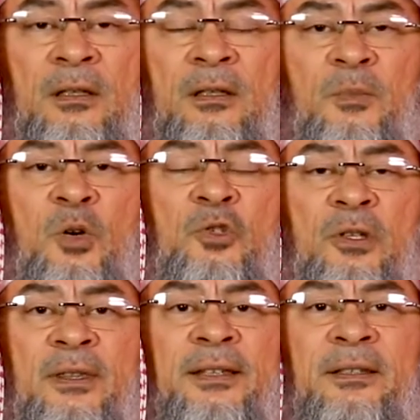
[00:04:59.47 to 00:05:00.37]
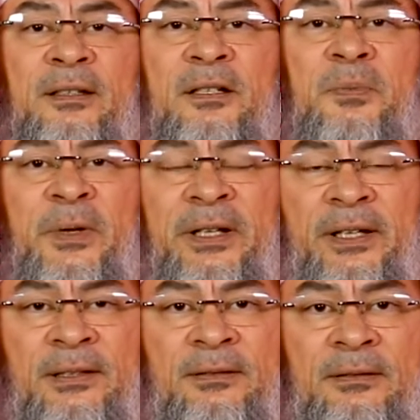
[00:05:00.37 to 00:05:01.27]
The most authentic
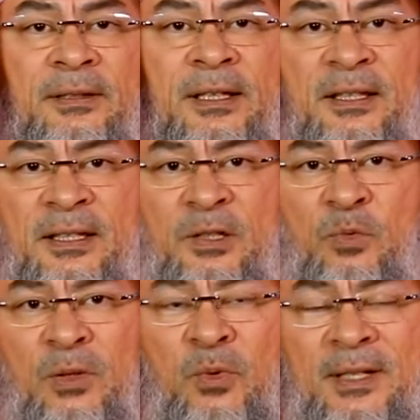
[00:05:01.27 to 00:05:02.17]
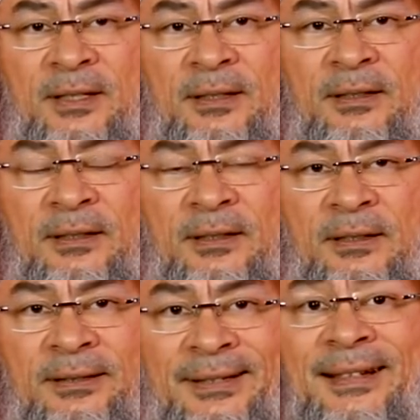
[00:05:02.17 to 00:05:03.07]
opinion, and this is what was
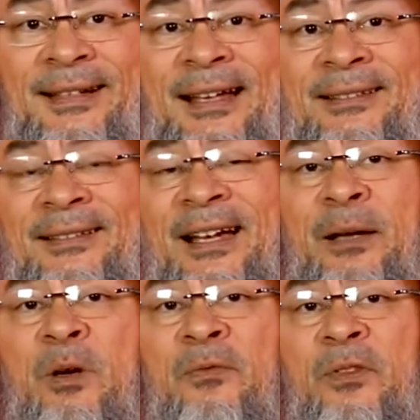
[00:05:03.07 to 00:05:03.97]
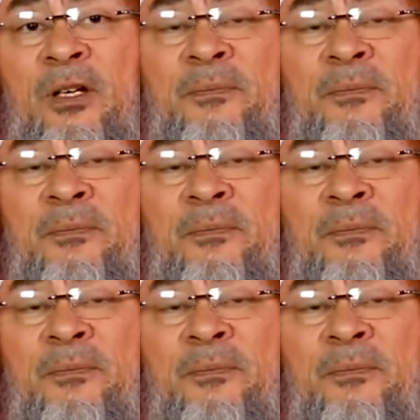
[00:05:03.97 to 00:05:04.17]
done at the time of the